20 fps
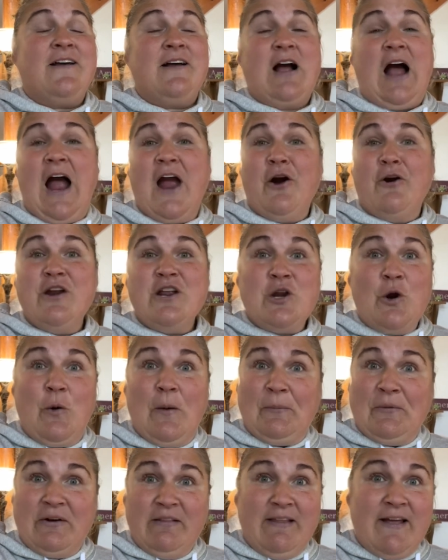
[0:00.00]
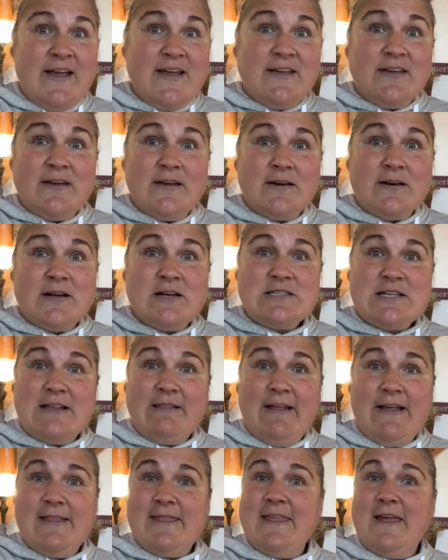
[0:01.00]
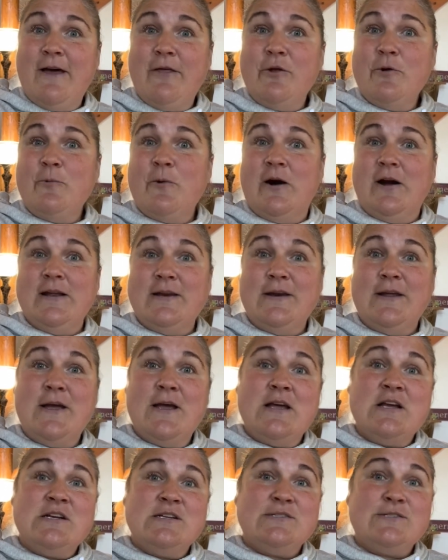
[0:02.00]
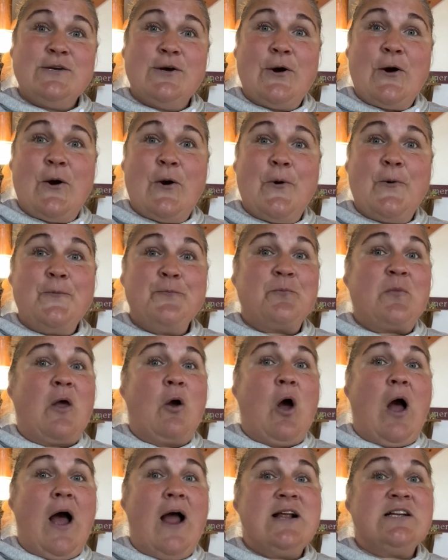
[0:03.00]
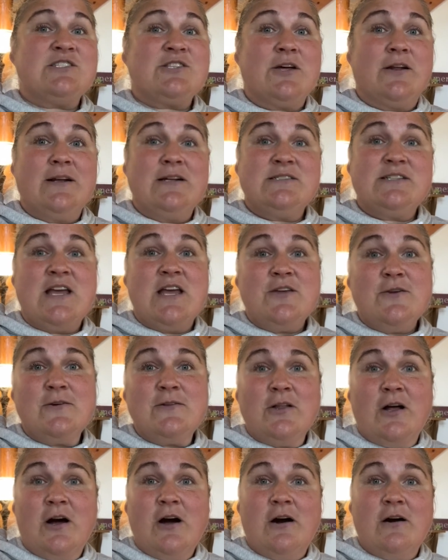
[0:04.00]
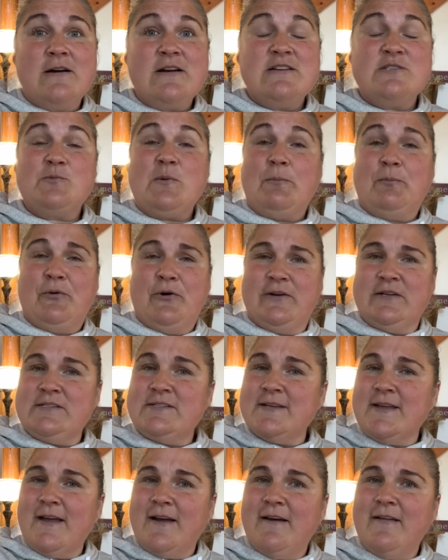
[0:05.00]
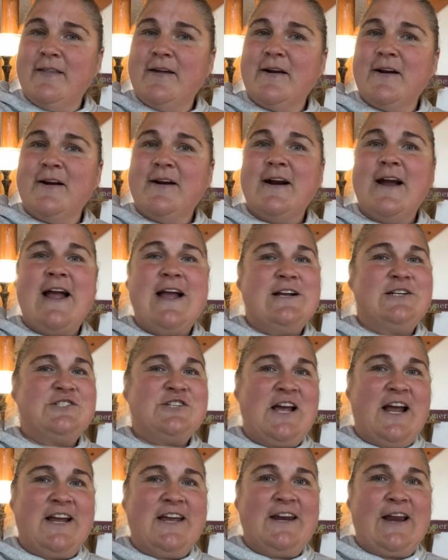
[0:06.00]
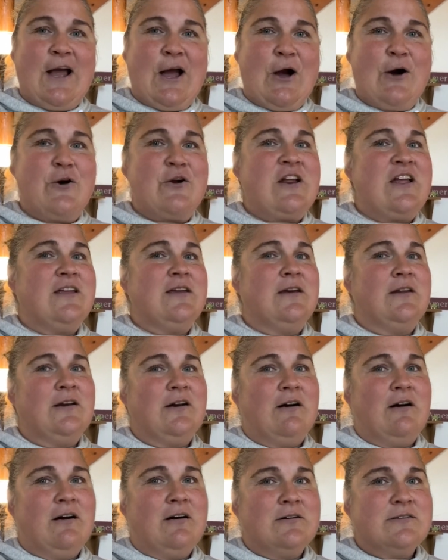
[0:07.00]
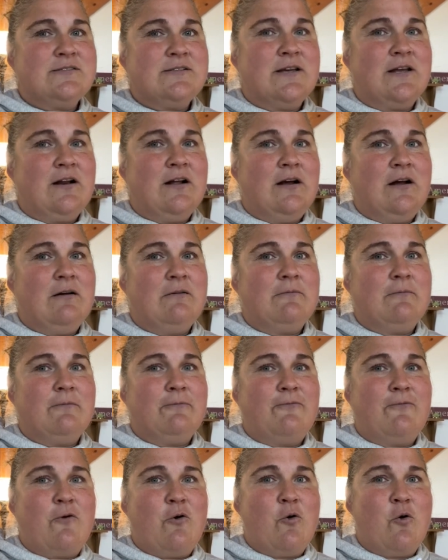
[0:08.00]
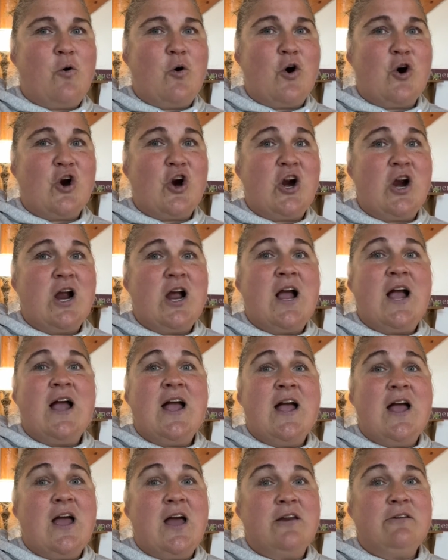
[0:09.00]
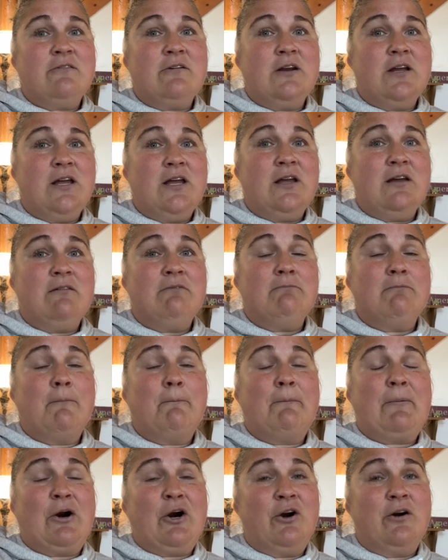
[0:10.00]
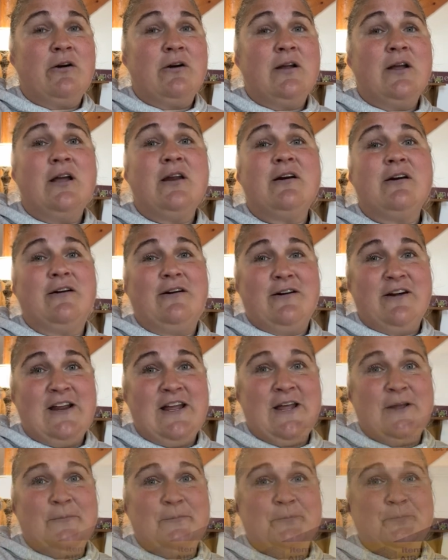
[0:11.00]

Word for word: I already know I'm gonna like it because I like the other one. So I just thought I'd take you along as we put it together and check it out and get it all set up for Henry, Bert, and Ernie.